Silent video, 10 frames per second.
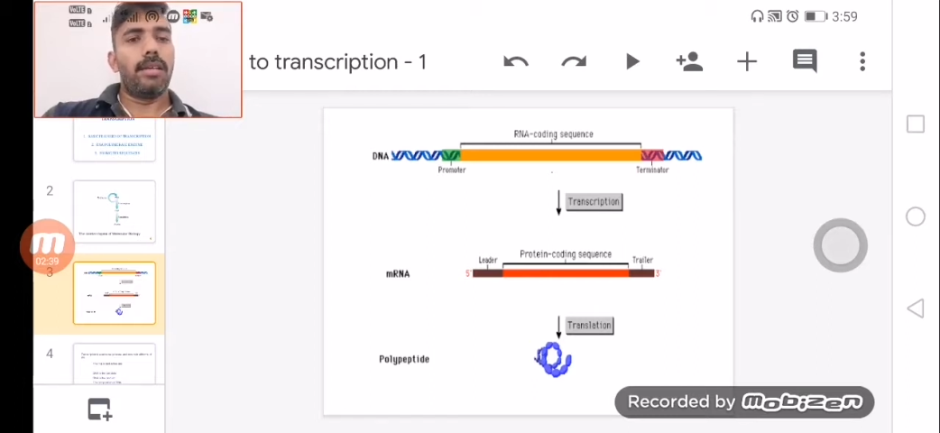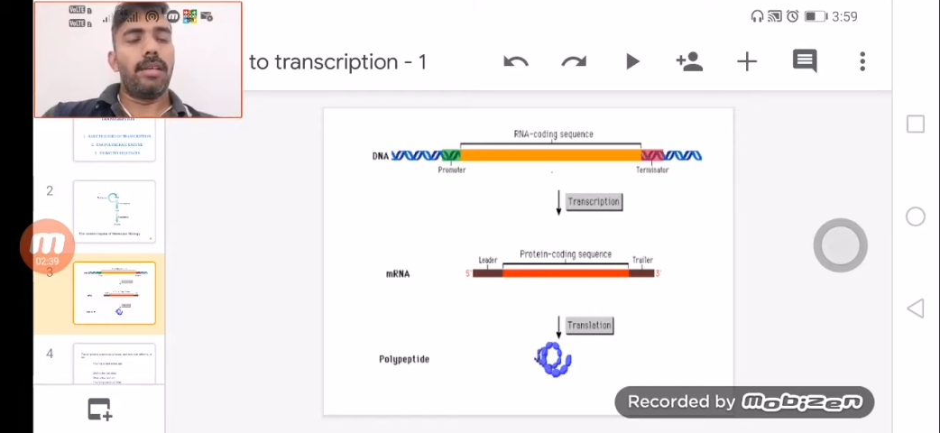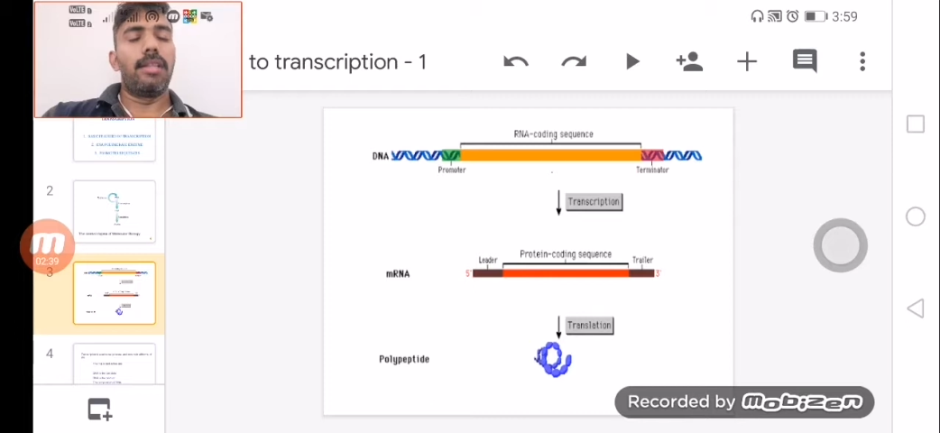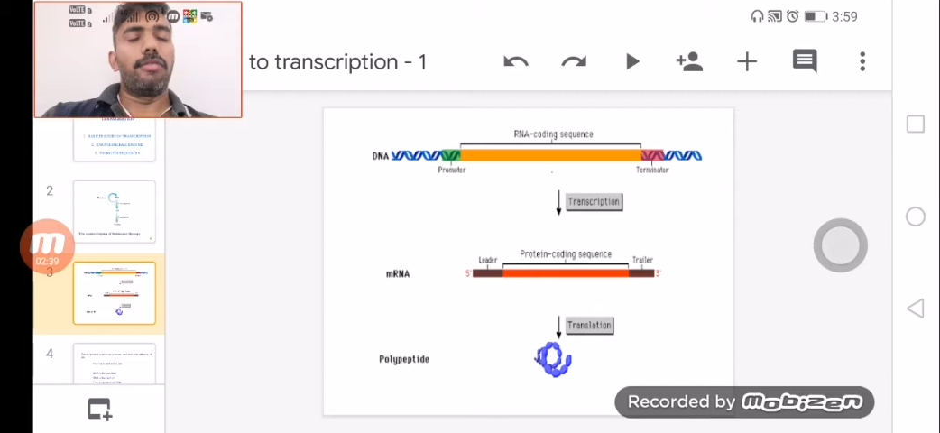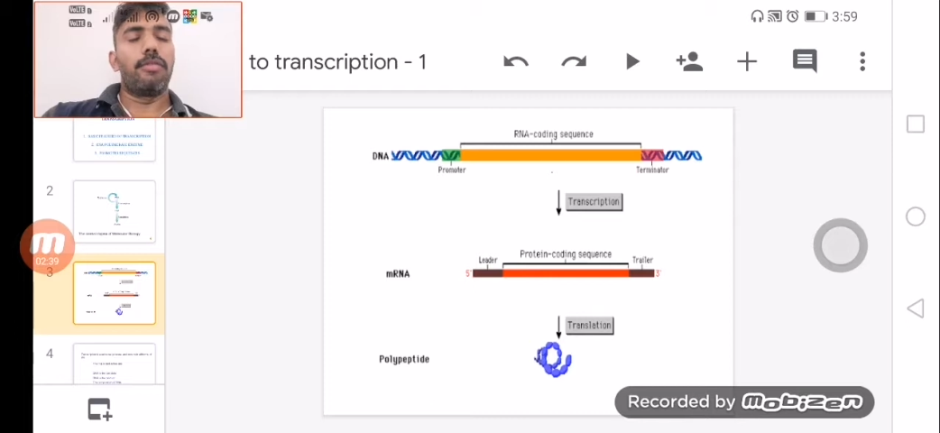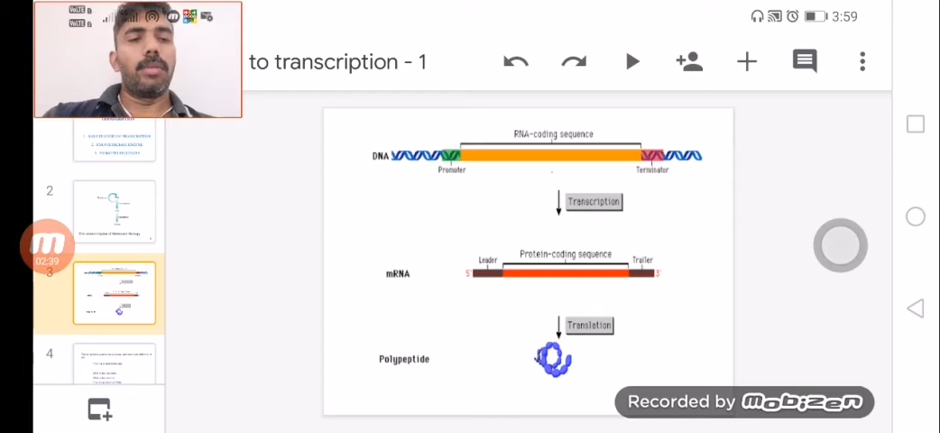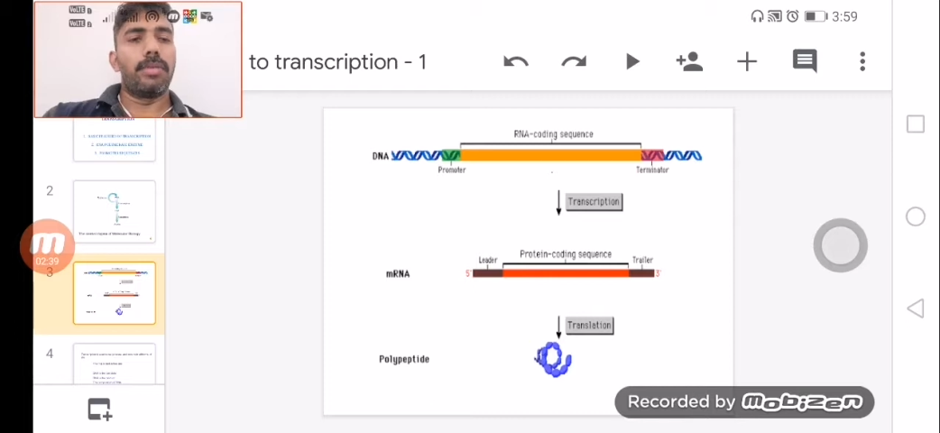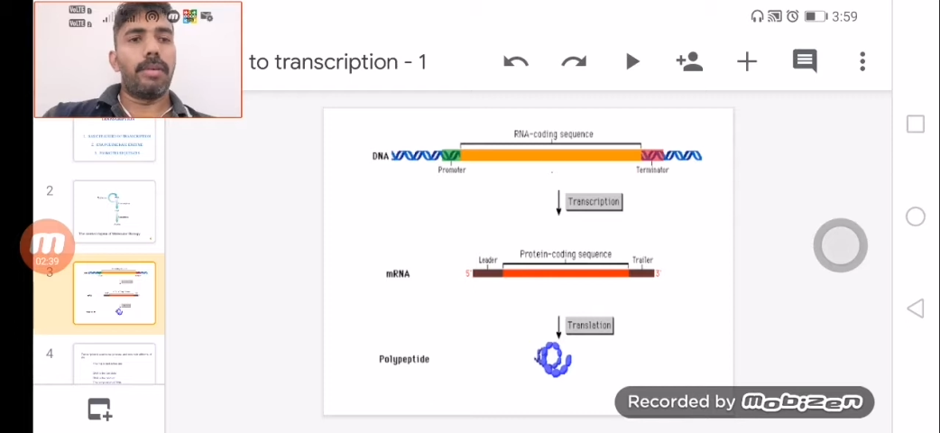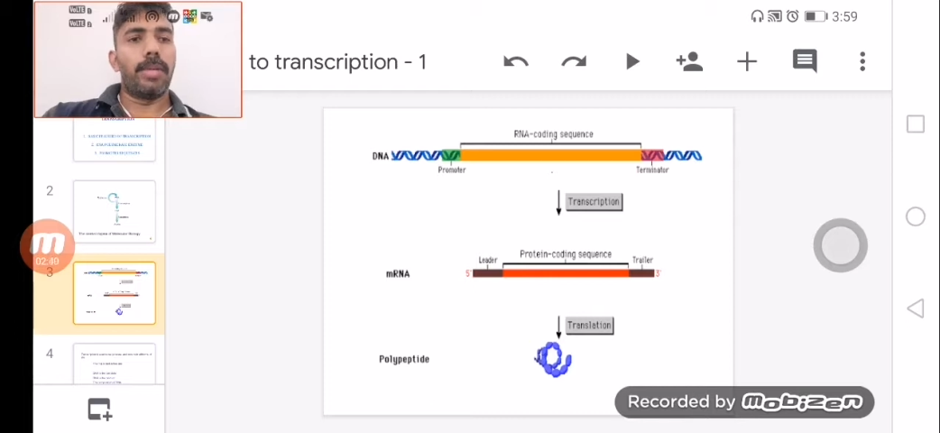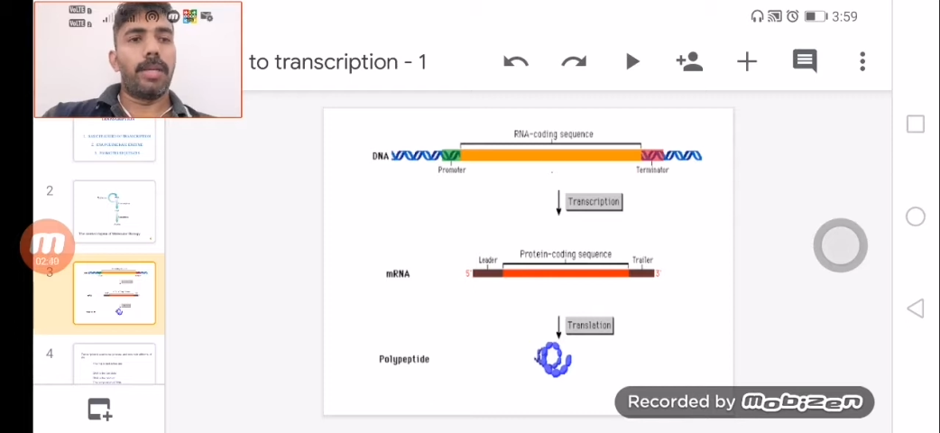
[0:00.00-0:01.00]
in the form of
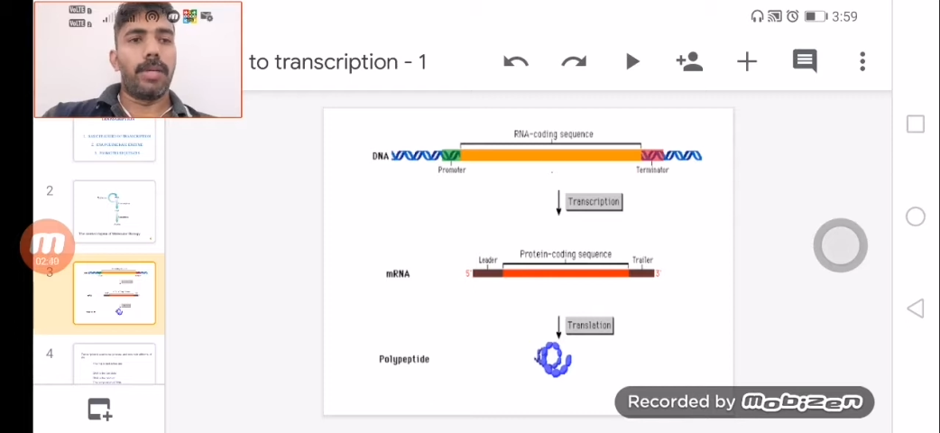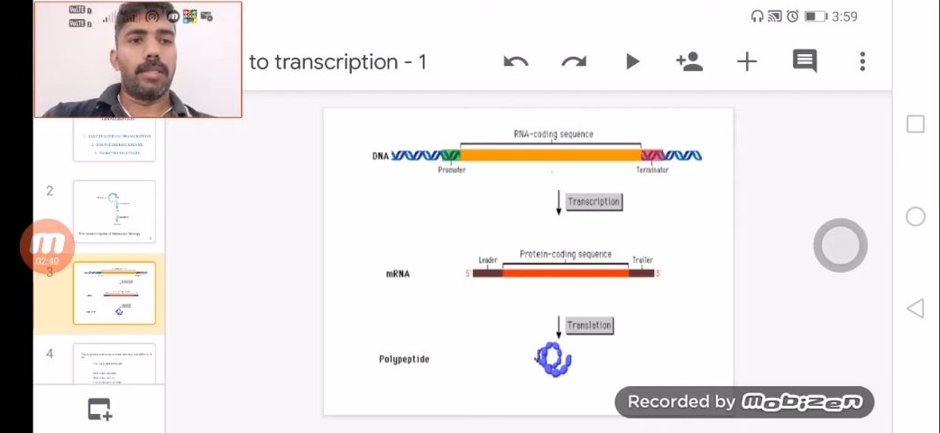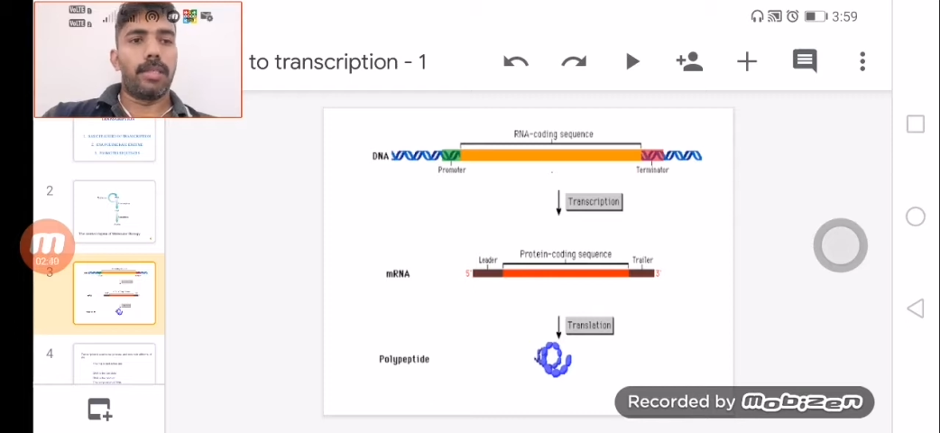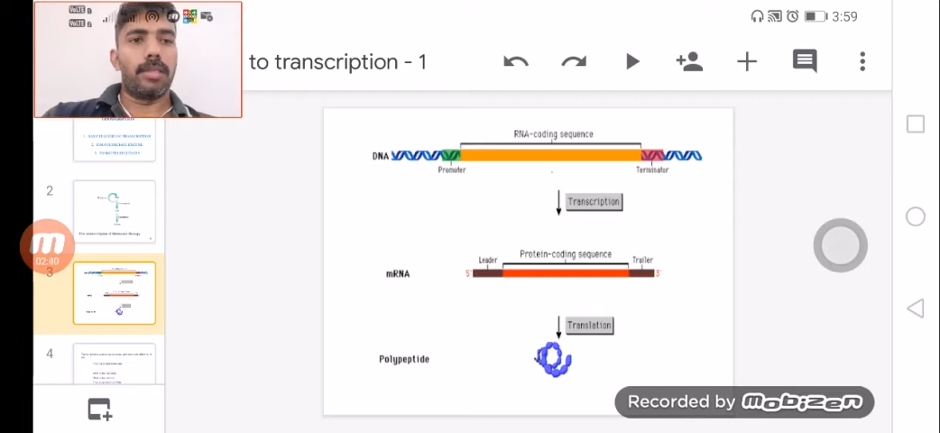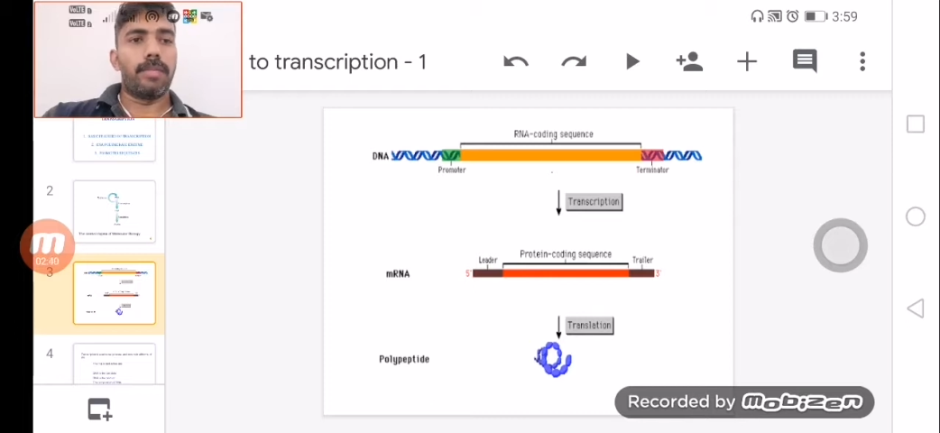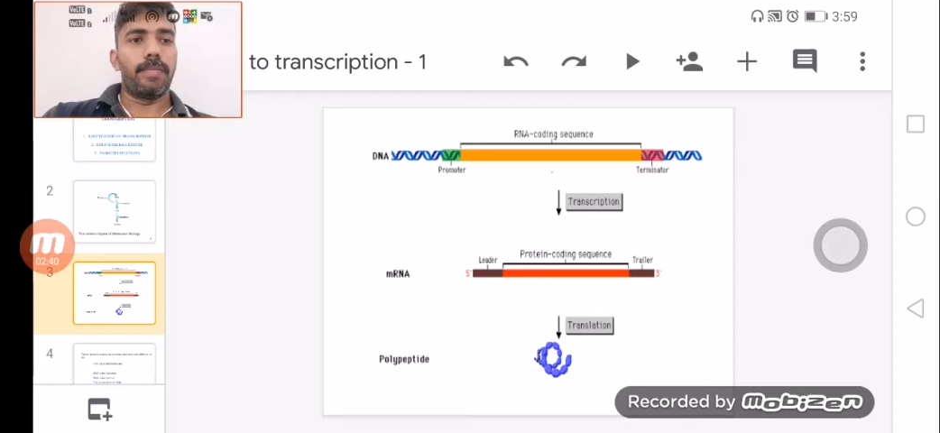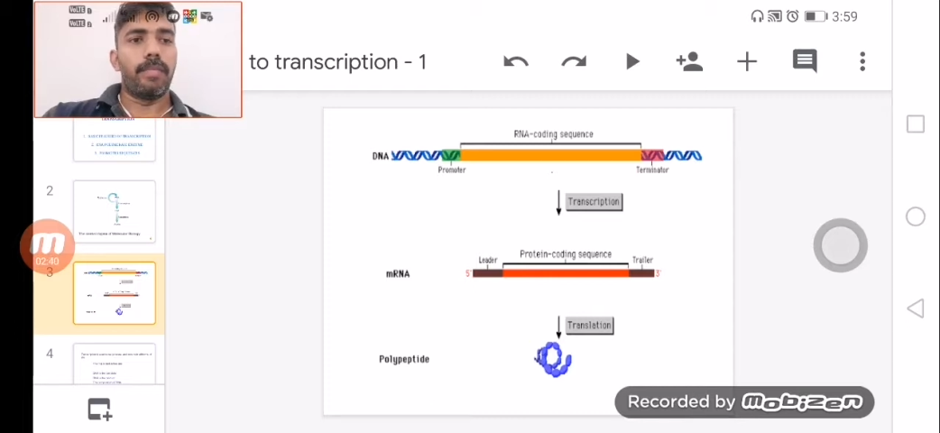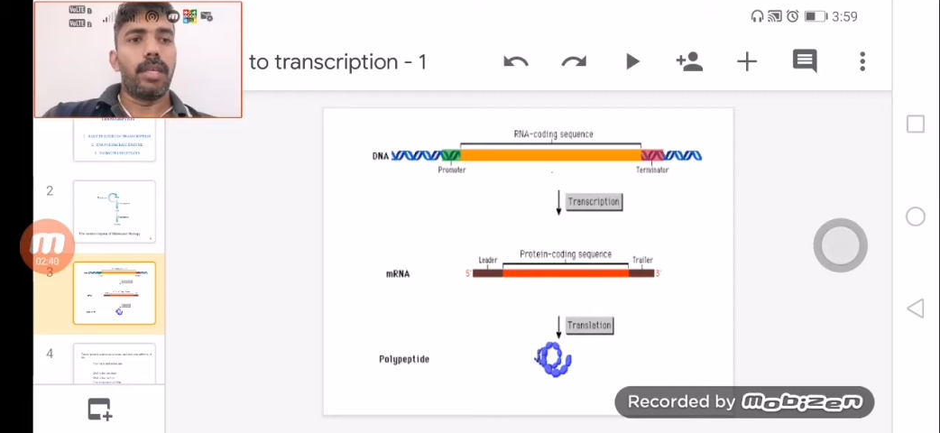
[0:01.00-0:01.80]
amino acids.